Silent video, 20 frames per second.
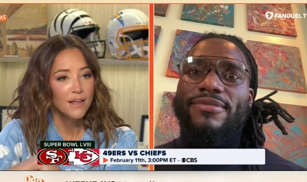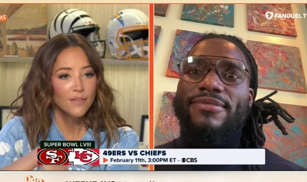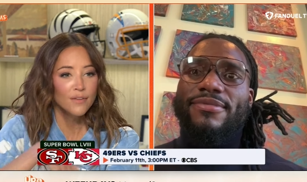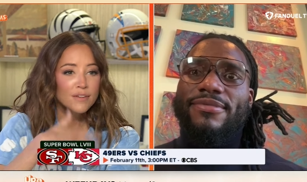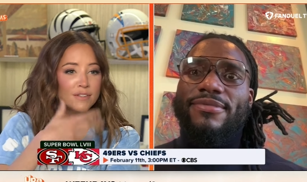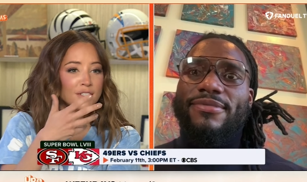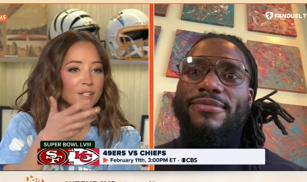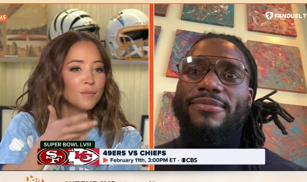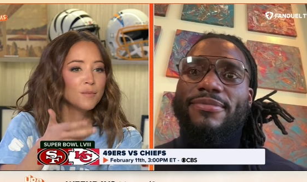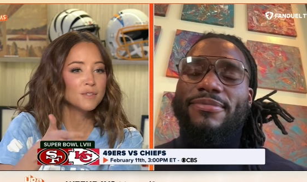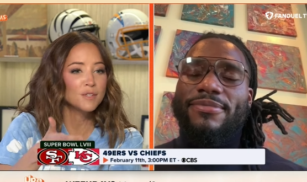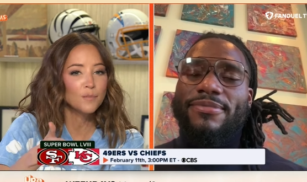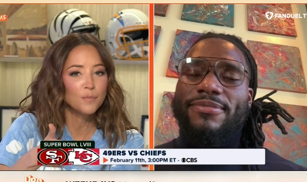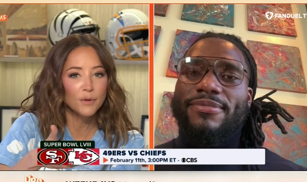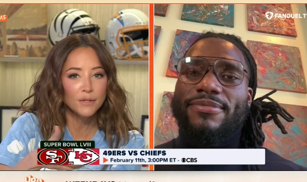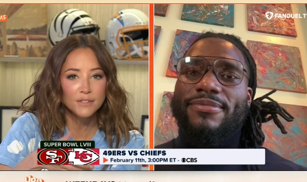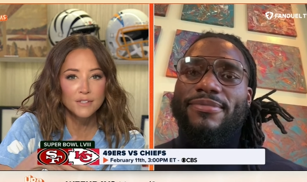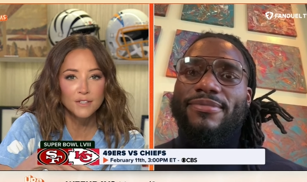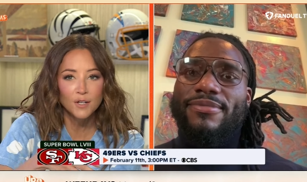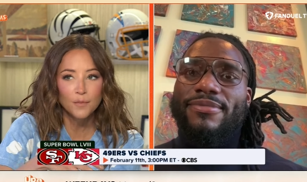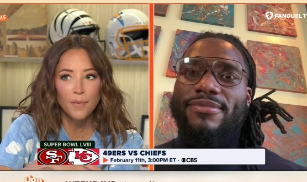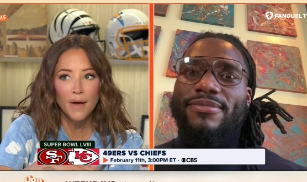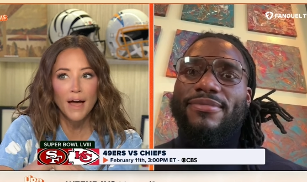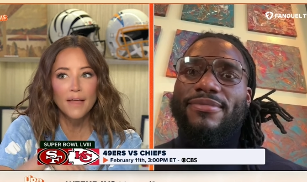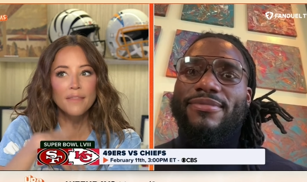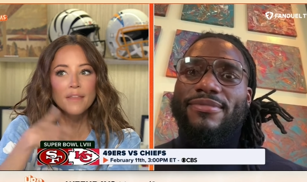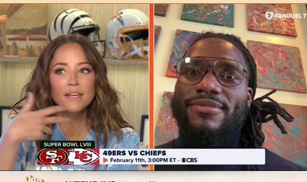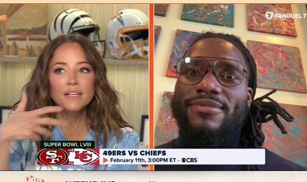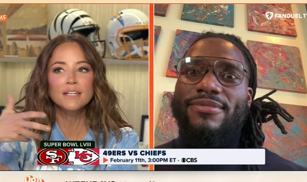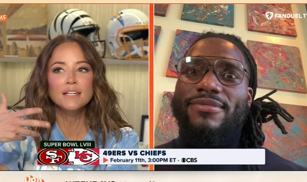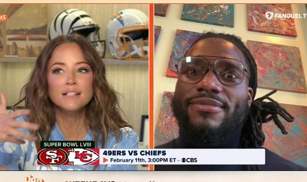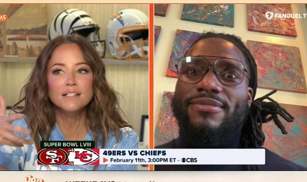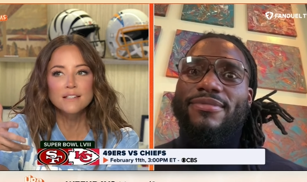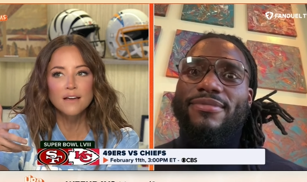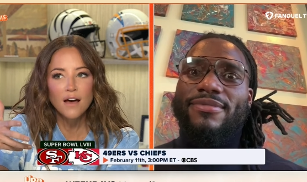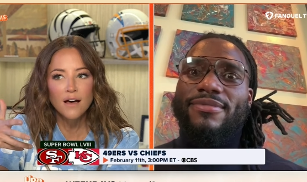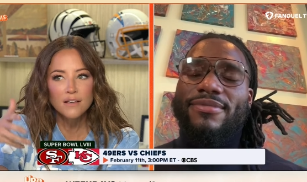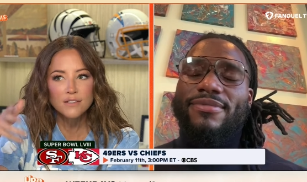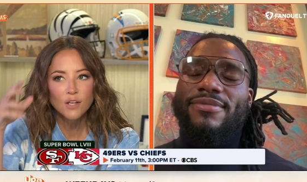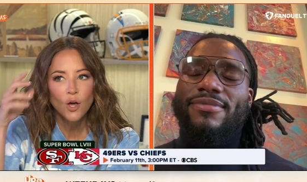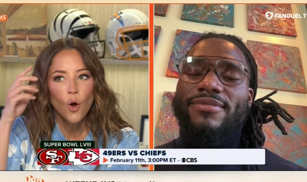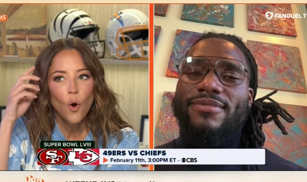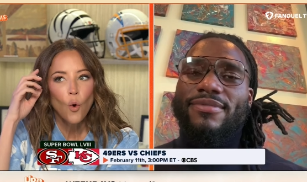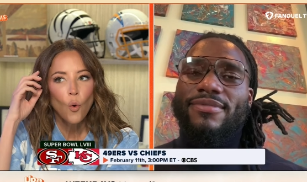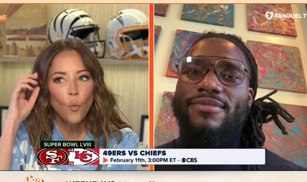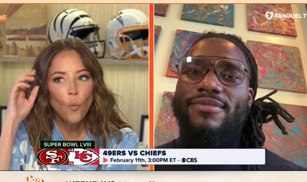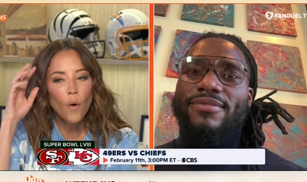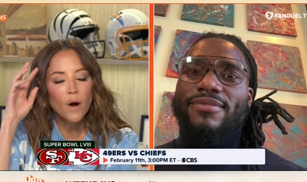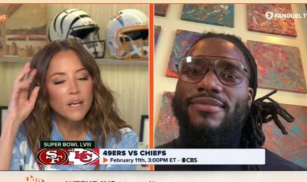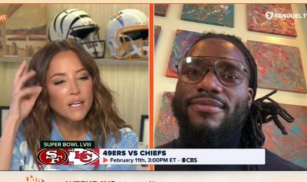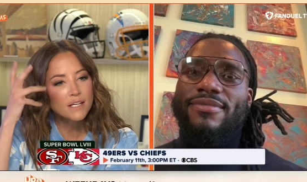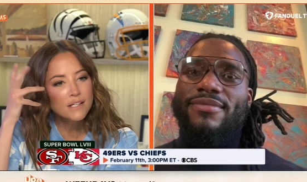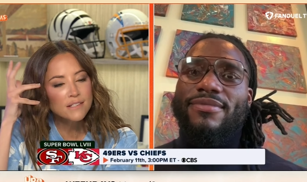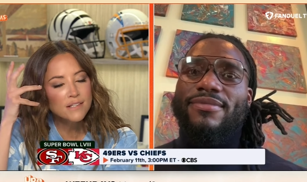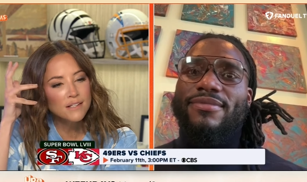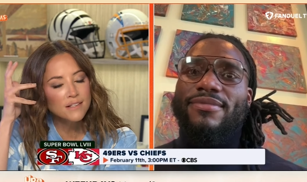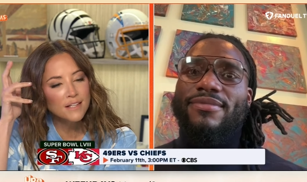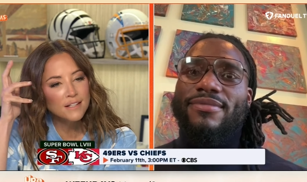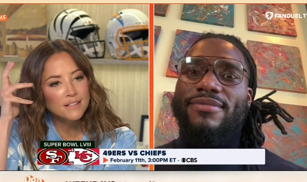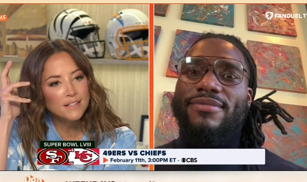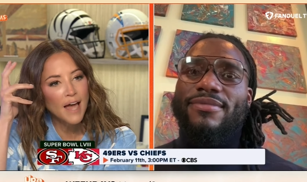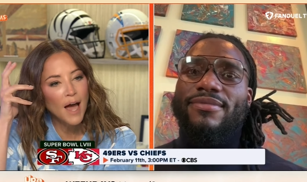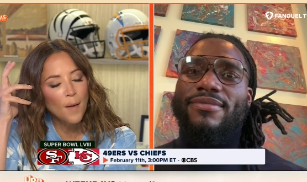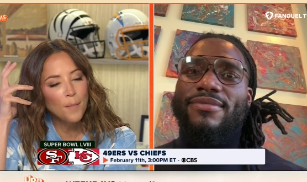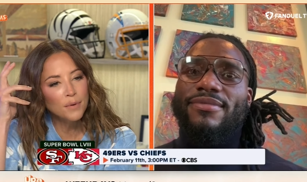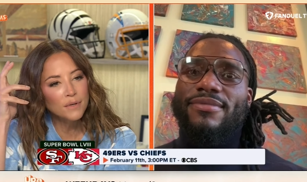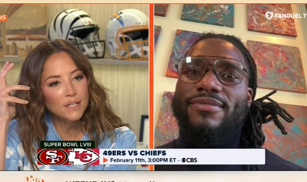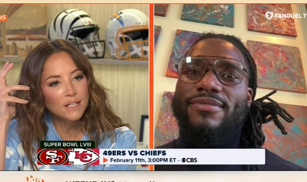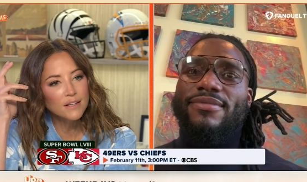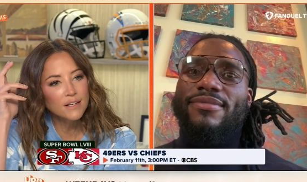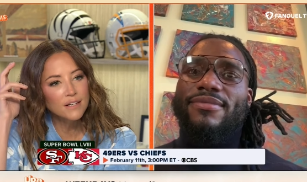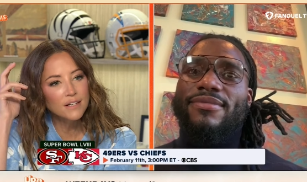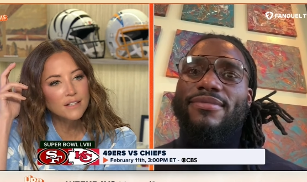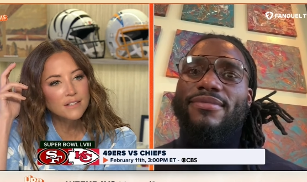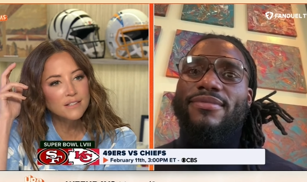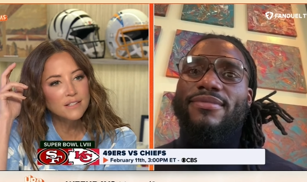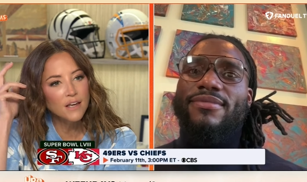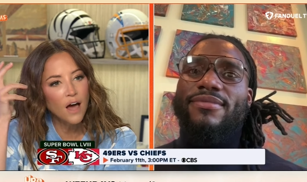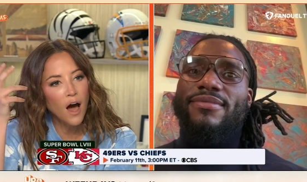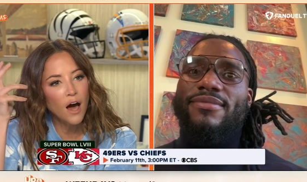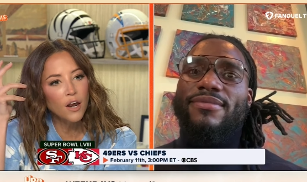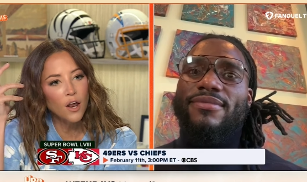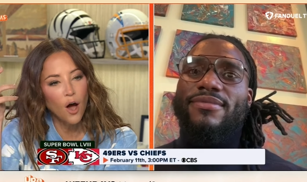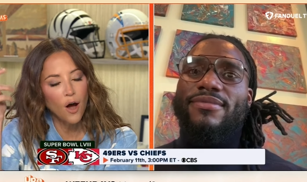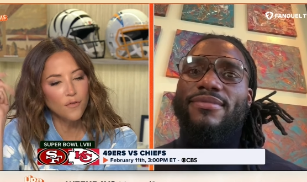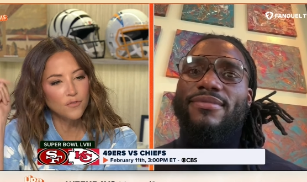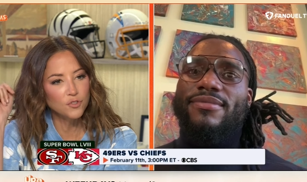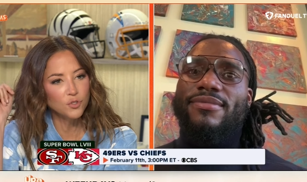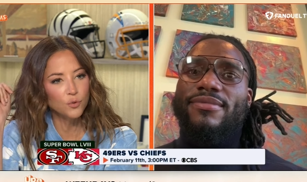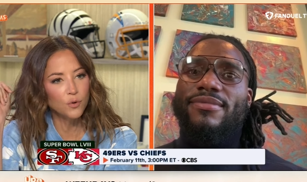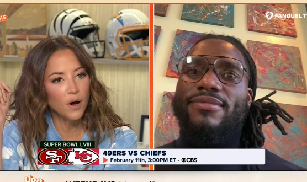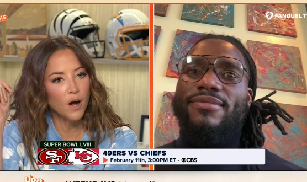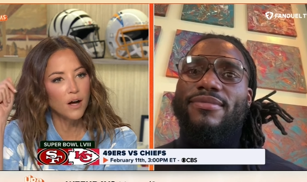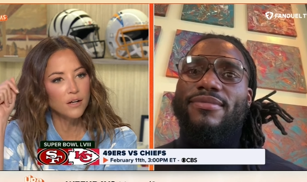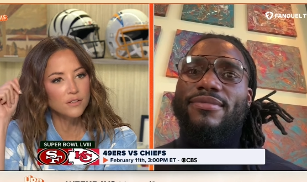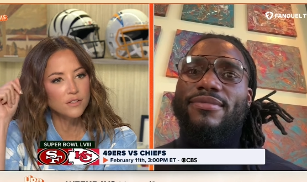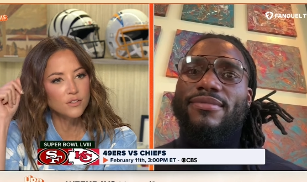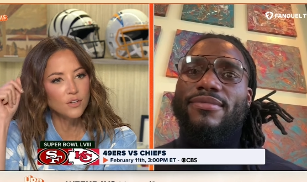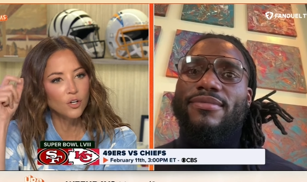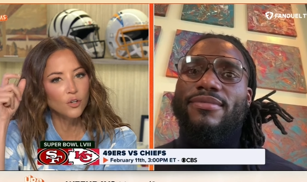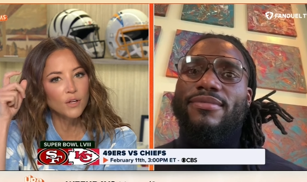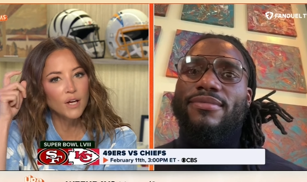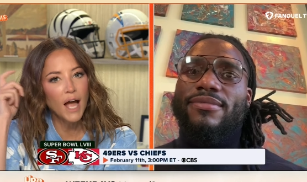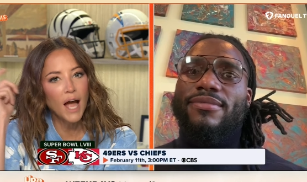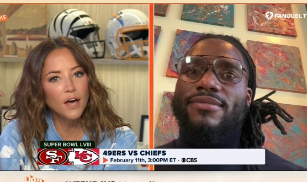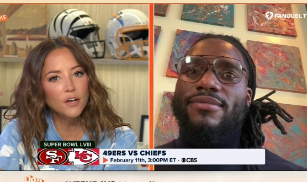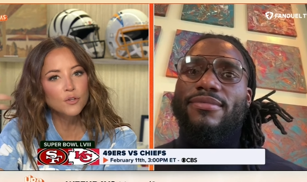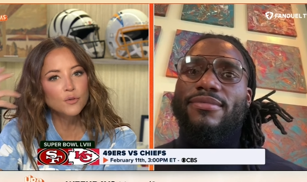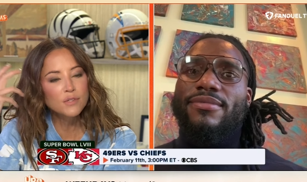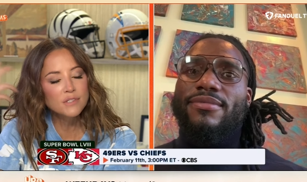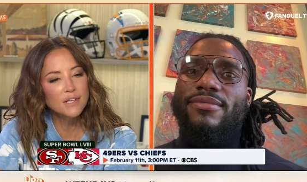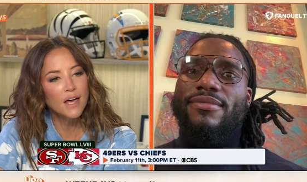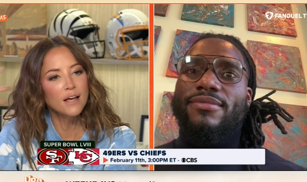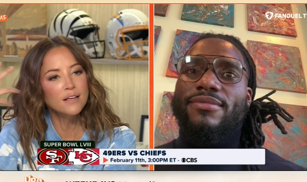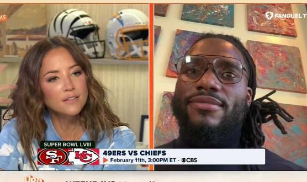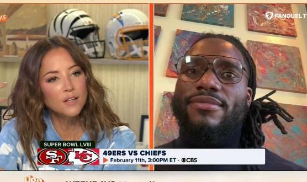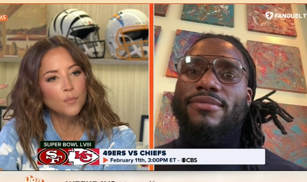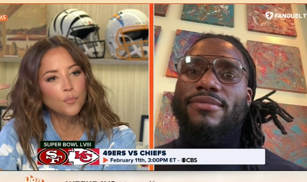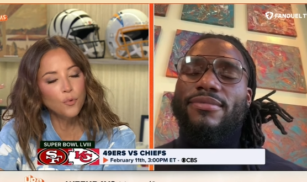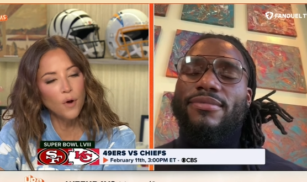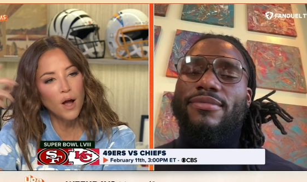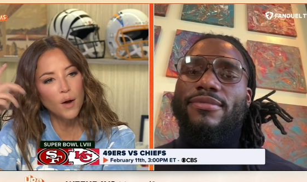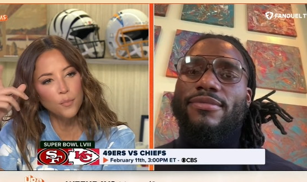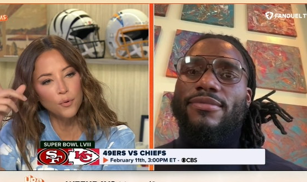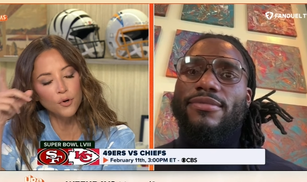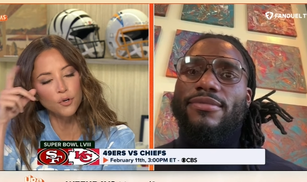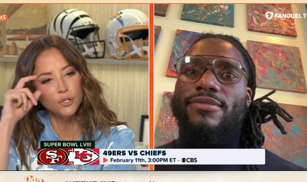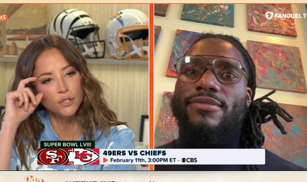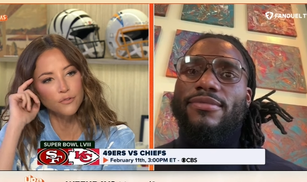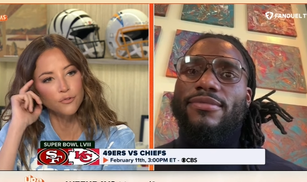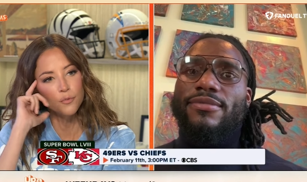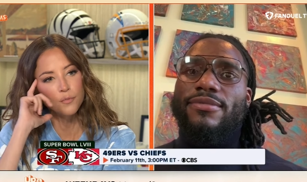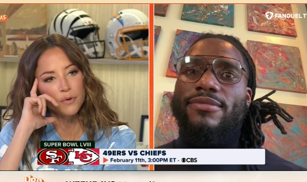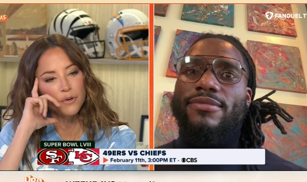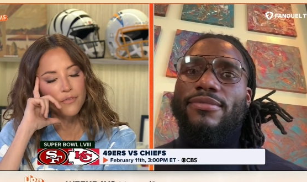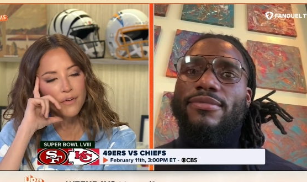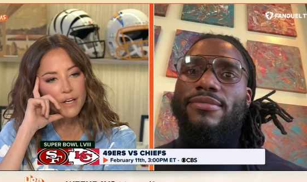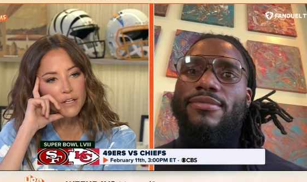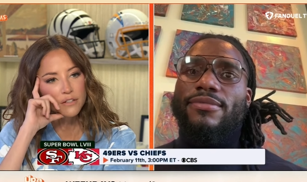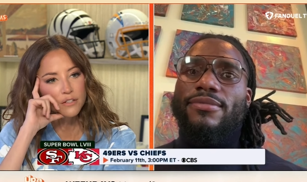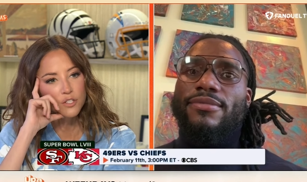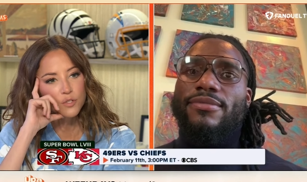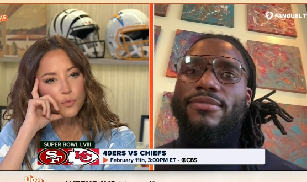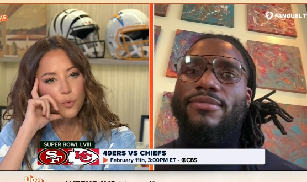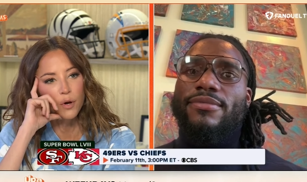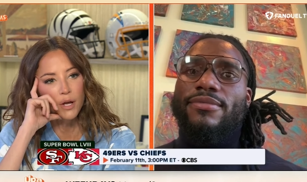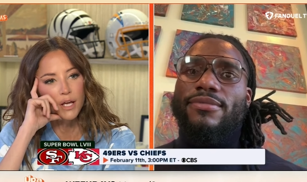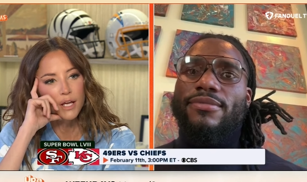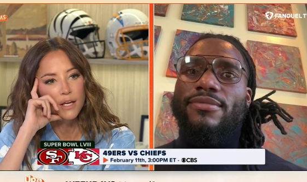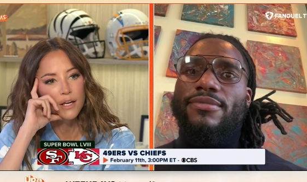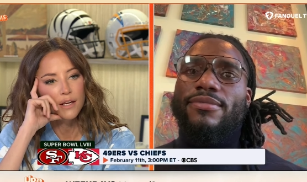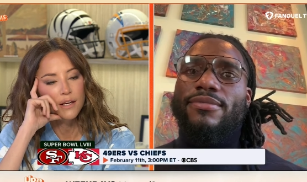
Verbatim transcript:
Speaker 1: This team isn't built to come back. And then he does. What is it that's happening that he's not off to a hot start? Like, how do you size up Brock Purdy from your vantage point?